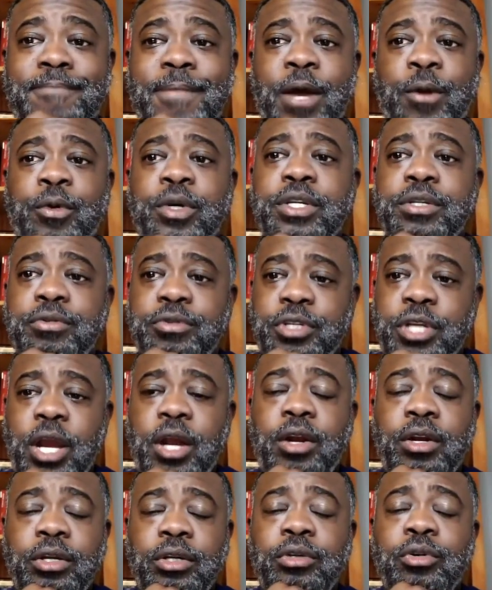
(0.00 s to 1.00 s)
Uh, we
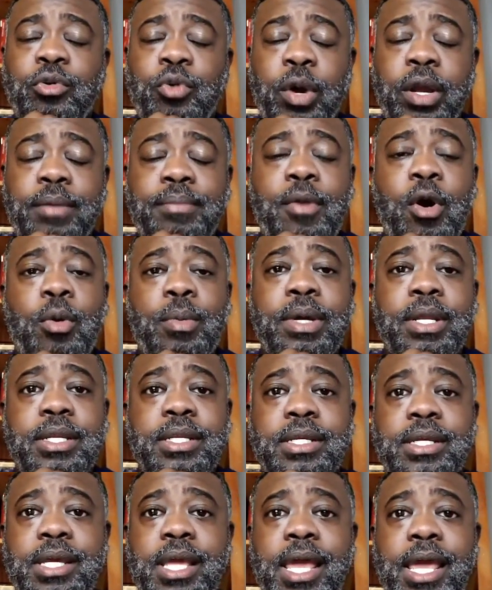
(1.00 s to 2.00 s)
shared a little quick
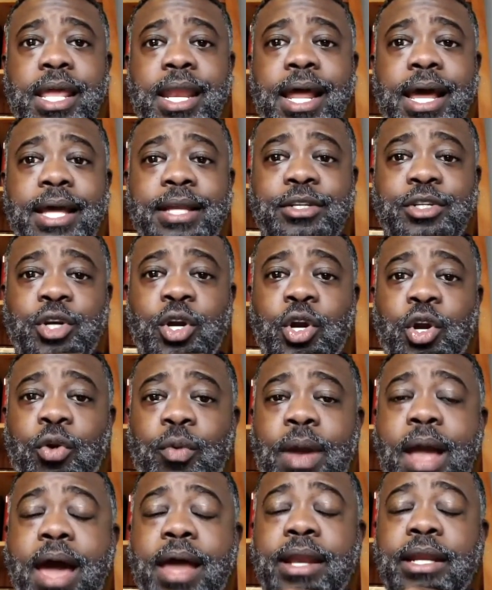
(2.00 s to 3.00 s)
moment, and I turned
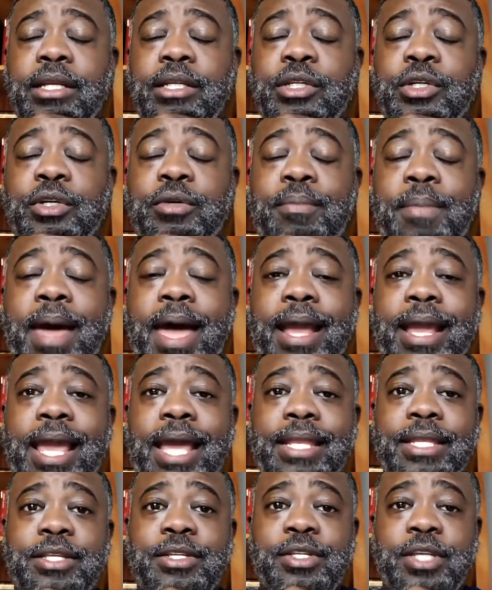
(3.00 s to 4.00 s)
around and looked back
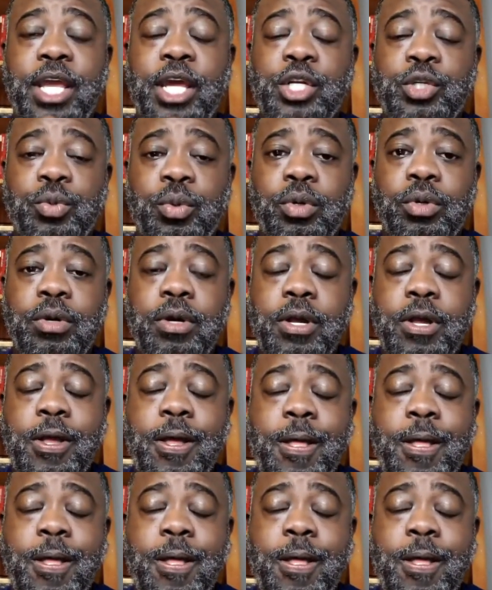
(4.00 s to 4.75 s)
at the schedule.